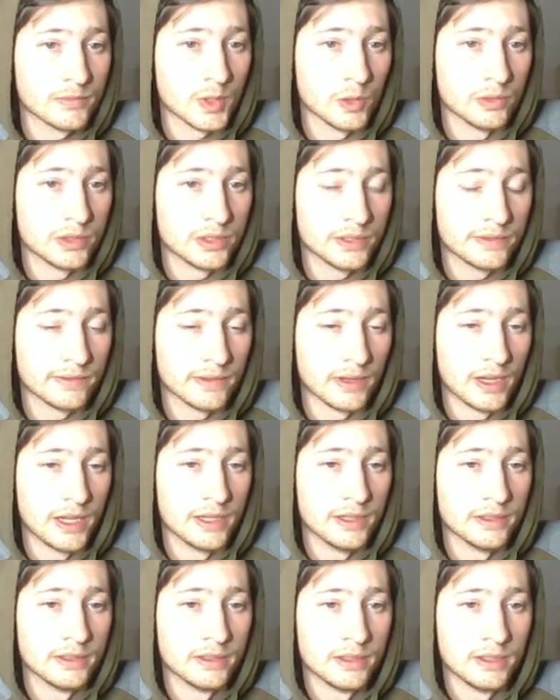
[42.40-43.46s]
which is
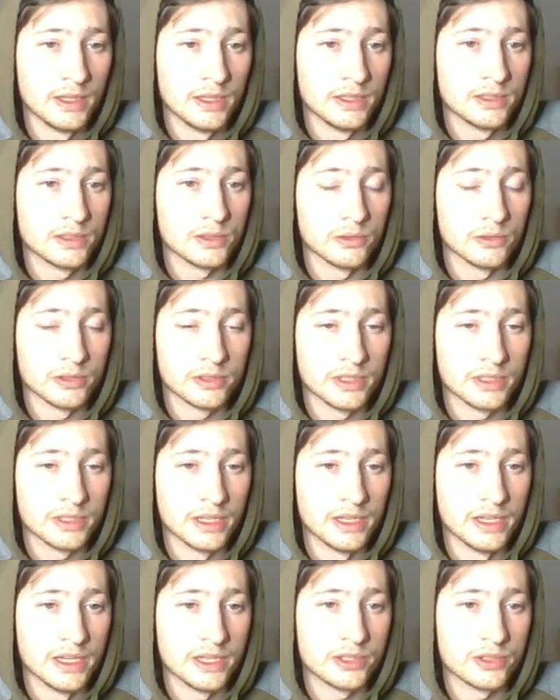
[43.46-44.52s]
fine. Of course, his
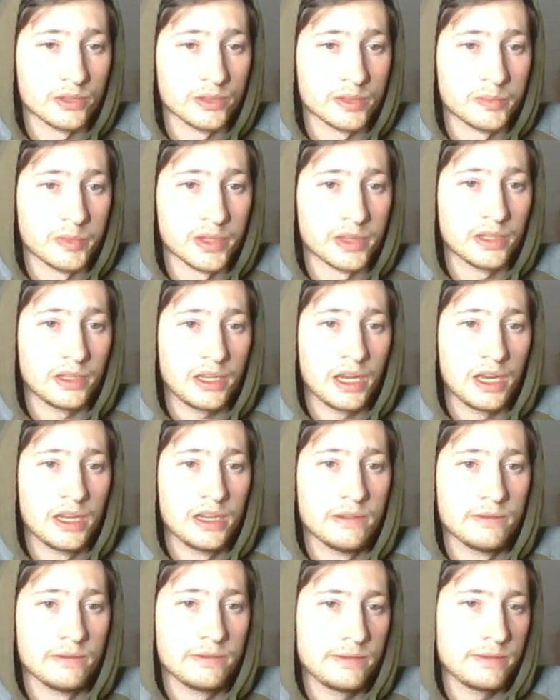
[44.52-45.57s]
initials, but they're
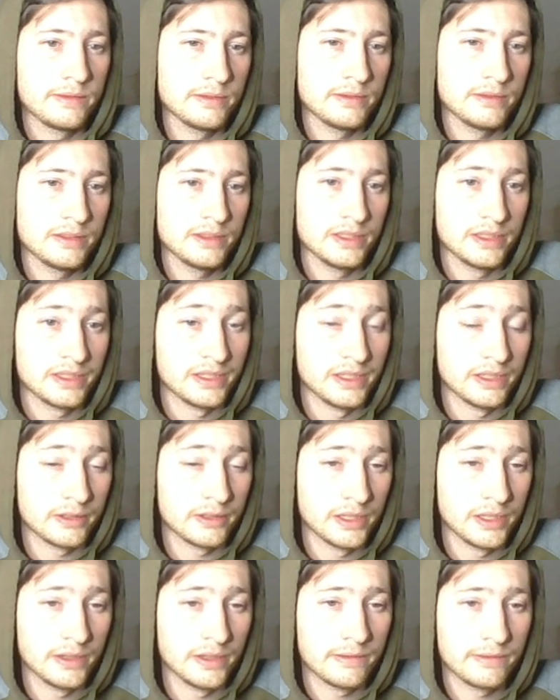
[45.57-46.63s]
kind of
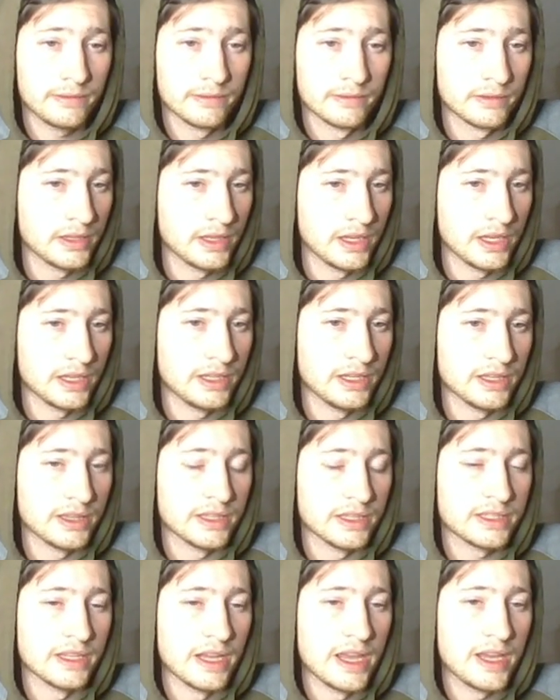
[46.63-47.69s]
secretive, hidden in
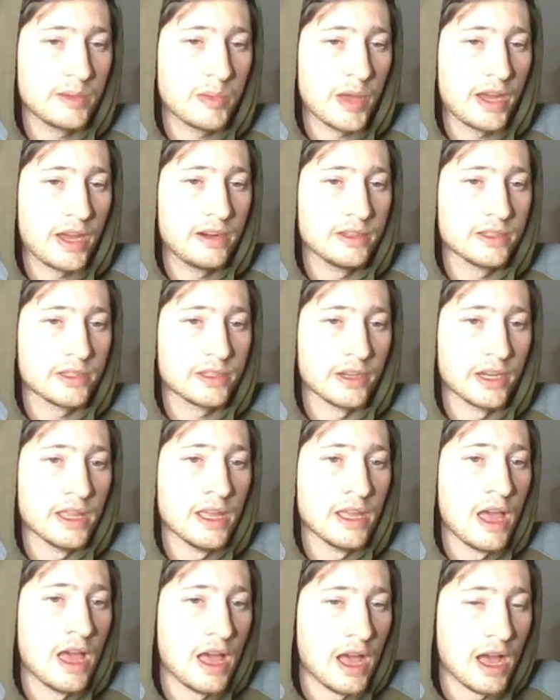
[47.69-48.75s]
the snake pattern. So
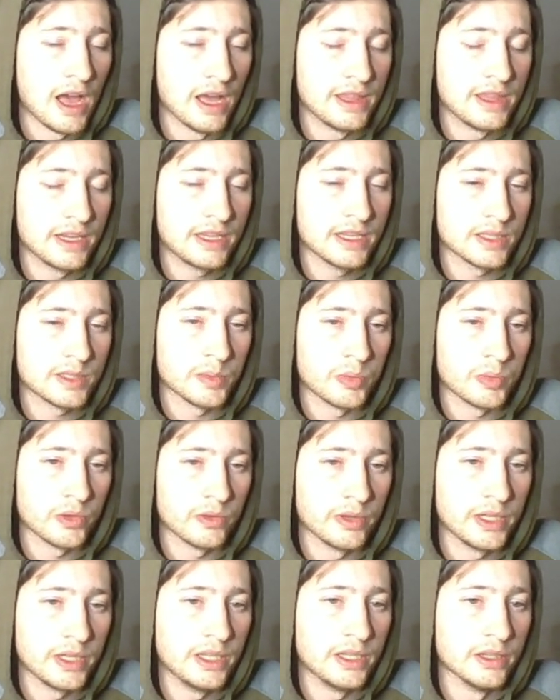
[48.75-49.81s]
I think it's a
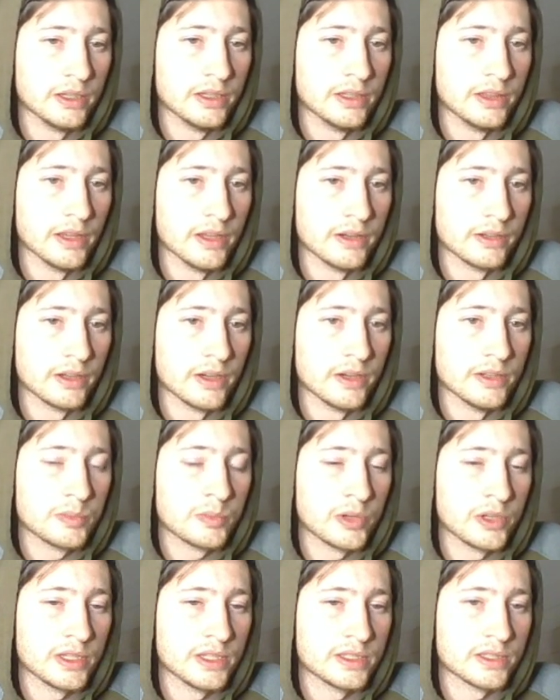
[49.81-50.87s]
pretty good logo. It's
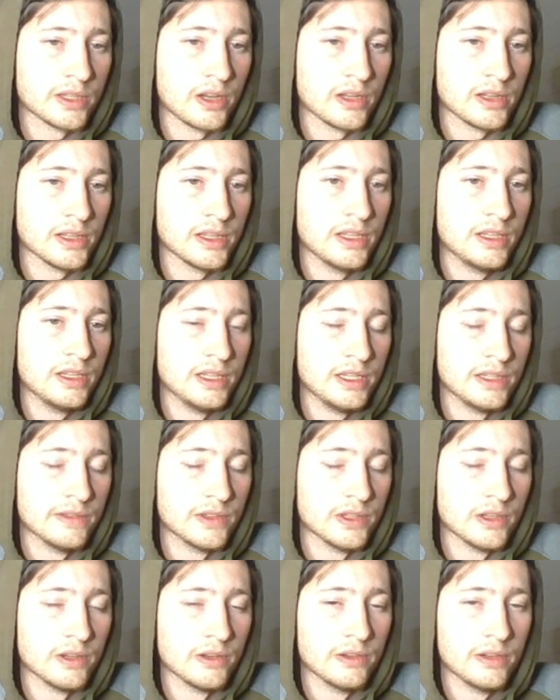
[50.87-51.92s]
pretty solid,
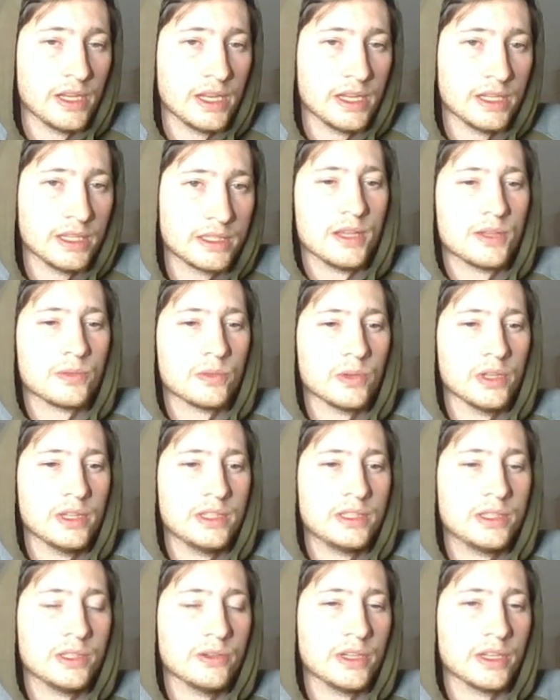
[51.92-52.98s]
even though it's really
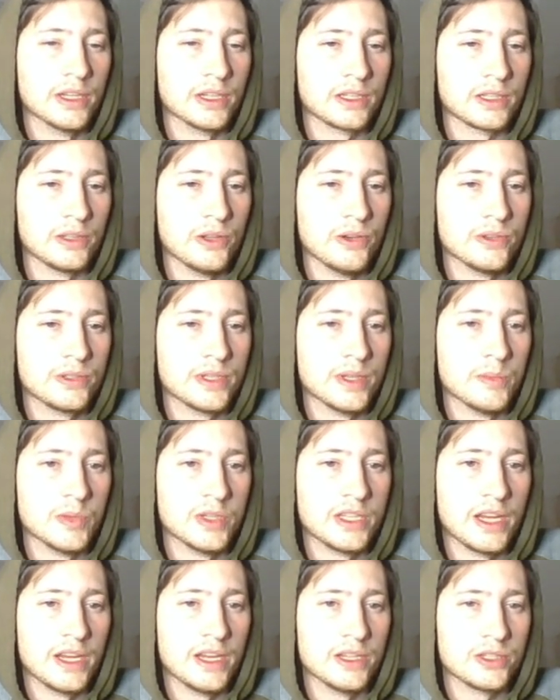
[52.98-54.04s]
doing a close
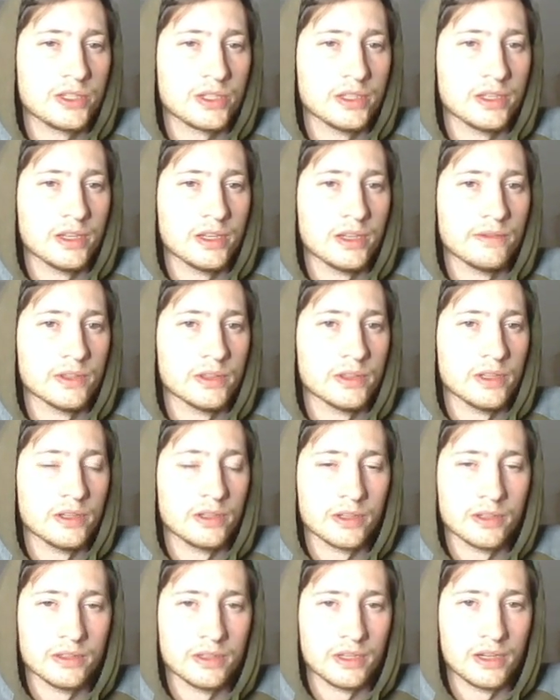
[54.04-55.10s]
imitation of a
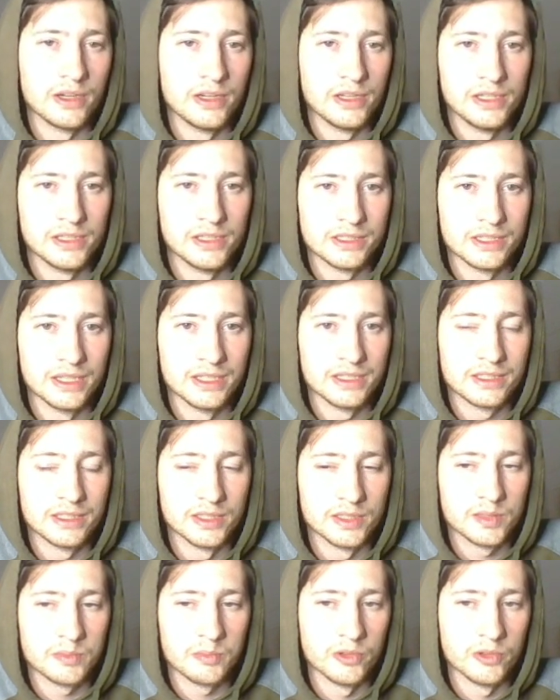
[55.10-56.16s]
logo that already exists
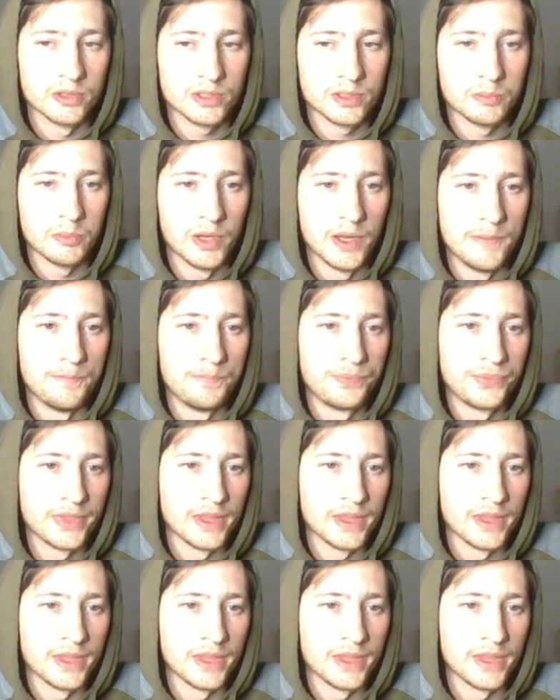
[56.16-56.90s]
in sports. But